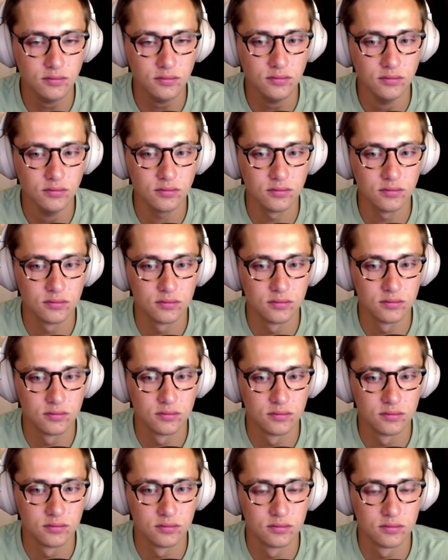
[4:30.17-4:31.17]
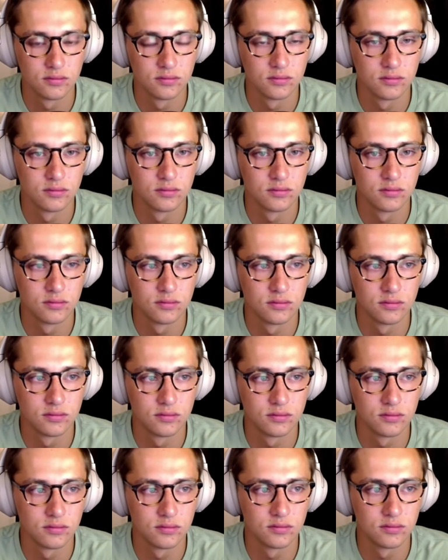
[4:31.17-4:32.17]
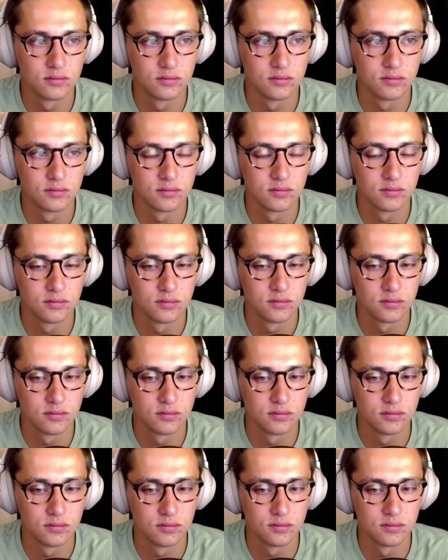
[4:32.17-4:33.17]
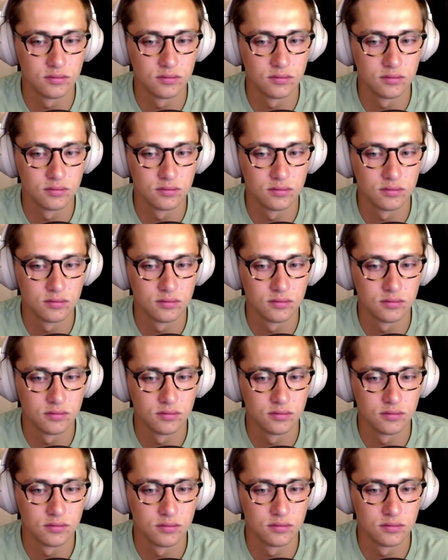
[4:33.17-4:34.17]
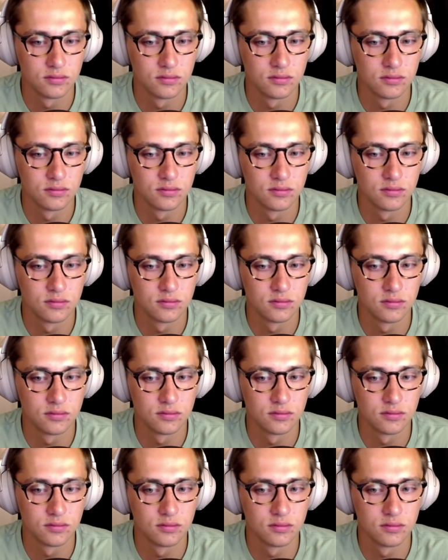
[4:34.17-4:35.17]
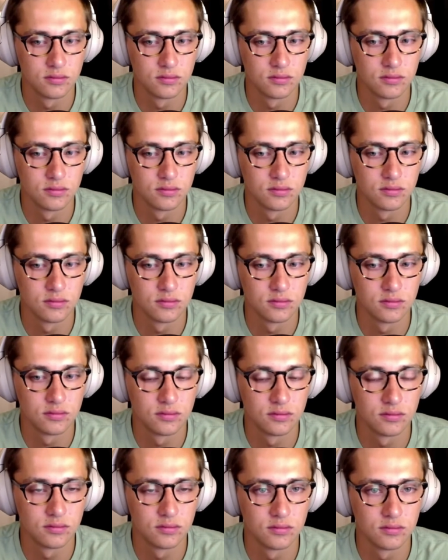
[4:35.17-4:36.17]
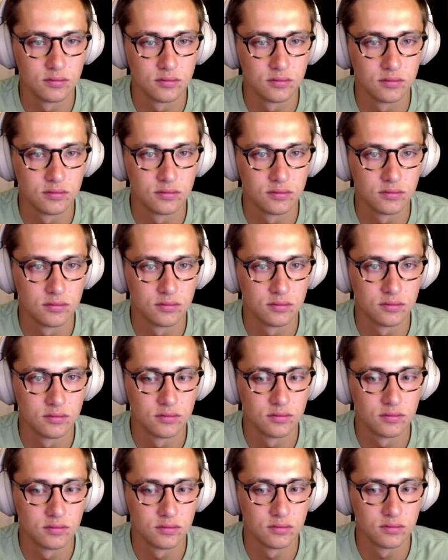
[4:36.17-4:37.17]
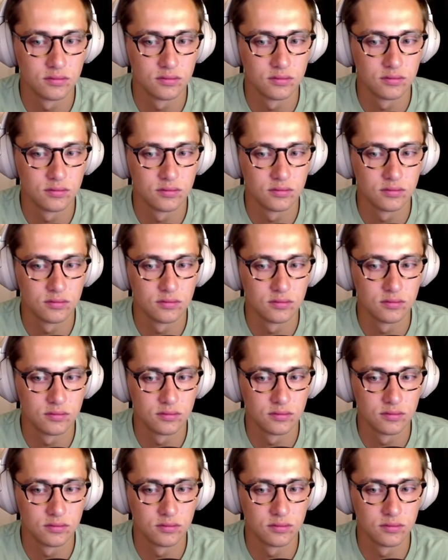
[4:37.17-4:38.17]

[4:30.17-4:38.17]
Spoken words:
No words are spoken by the person on screen.